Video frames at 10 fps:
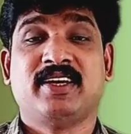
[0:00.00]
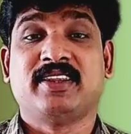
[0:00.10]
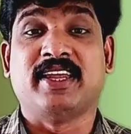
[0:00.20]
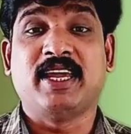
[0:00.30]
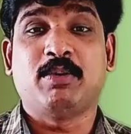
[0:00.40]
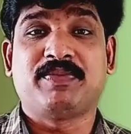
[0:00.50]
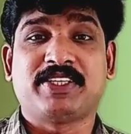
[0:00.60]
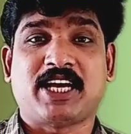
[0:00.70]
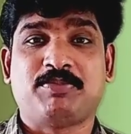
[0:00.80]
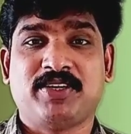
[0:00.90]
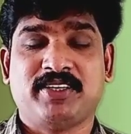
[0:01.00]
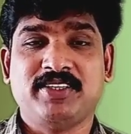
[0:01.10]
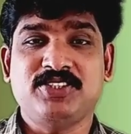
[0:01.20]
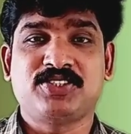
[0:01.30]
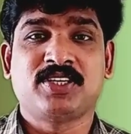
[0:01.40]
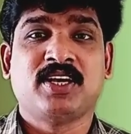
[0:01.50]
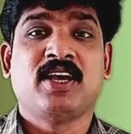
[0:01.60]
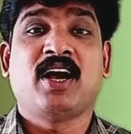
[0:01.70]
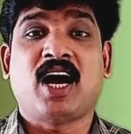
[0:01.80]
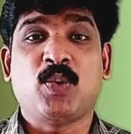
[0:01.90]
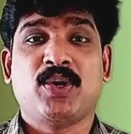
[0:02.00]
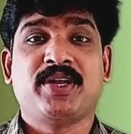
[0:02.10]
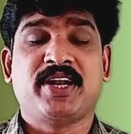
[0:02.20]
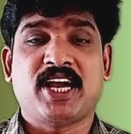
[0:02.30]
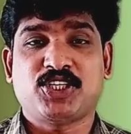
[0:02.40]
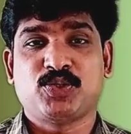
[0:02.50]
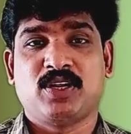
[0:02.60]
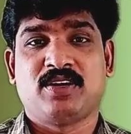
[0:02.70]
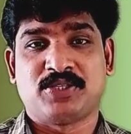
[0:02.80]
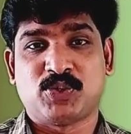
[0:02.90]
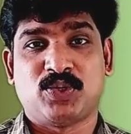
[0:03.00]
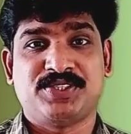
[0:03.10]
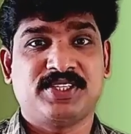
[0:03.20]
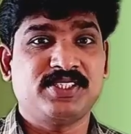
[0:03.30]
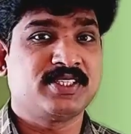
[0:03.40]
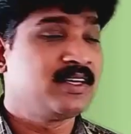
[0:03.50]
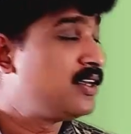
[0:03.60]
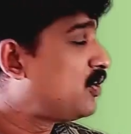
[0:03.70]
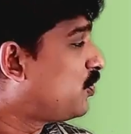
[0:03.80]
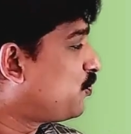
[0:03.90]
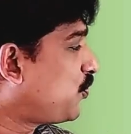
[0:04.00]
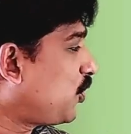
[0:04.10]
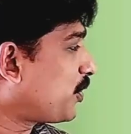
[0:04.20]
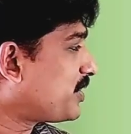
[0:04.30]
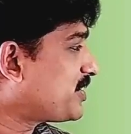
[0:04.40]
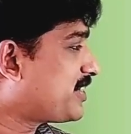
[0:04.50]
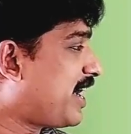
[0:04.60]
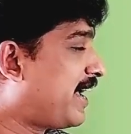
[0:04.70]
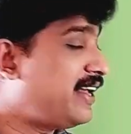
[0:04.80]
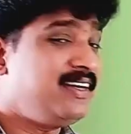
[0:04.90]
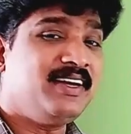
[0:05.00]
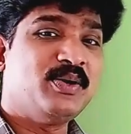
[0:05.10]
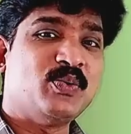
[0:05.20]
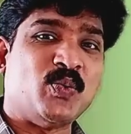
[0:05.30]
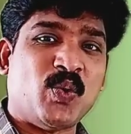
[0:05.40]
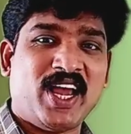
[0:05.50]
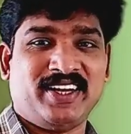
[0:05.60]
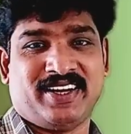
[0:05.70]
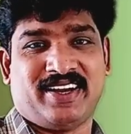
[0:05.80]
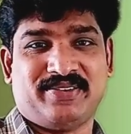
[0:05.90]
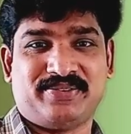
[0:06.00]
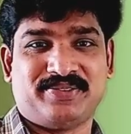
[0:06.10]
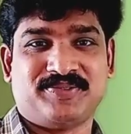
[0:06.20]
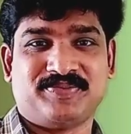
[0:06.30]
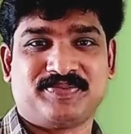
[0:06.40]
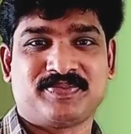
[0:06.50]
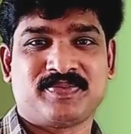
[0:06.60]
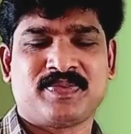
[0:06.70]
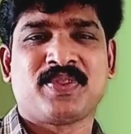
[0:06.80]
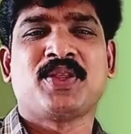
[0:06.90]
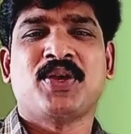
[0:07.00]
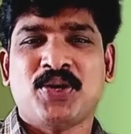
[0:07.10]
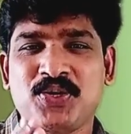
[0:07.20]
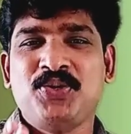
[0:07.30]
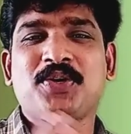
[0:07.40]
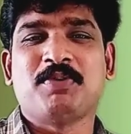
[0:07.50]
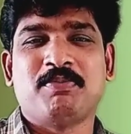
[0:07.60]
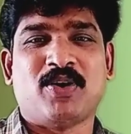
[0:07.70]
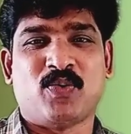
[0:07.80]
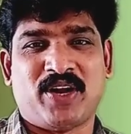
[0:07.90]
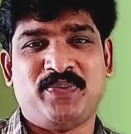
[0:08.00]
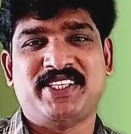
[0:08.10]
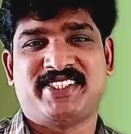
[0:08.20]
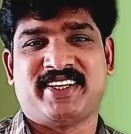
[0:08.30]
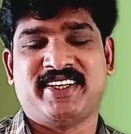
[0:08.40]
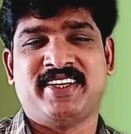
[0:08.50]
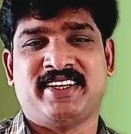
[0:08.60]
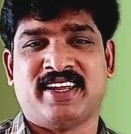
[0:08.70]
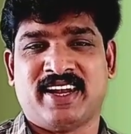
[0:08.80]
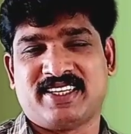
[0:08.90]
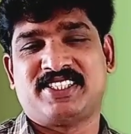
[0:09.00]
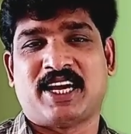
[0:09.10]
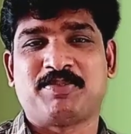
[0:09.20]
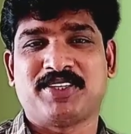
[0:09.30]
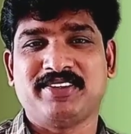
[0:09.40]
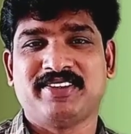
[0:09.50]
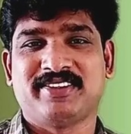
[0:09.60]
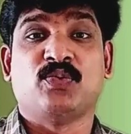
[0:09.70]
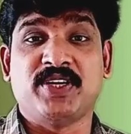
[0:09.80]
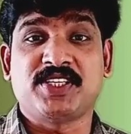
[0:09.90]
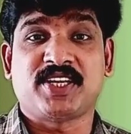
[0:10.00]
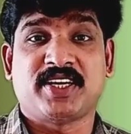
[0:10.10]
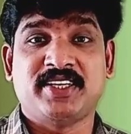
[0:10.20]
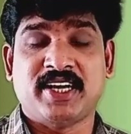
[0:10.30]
The name of the chapter is Our National Resources, Forest and Wildlife. Do you remember what we studied in the last chapter? We studied